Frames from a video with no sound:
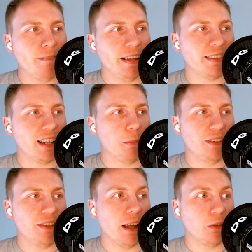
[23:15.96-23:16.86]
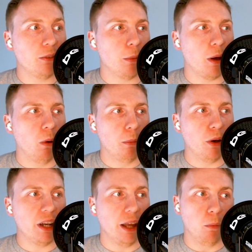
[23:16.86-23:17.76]
It's come in down to about
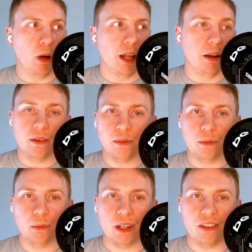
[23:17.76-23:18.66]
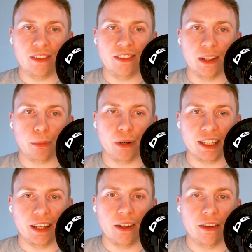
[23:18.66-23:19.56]
1.91, which is still pretty
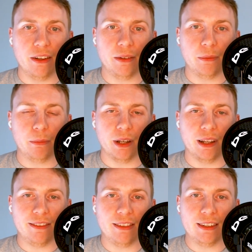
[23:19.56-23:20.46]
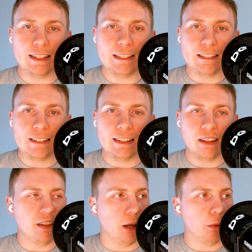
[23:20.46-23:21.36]
good. But
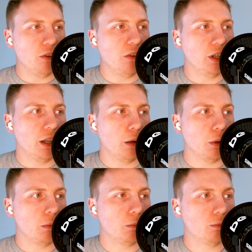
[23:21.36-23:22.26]
yeah, what do you think of that one?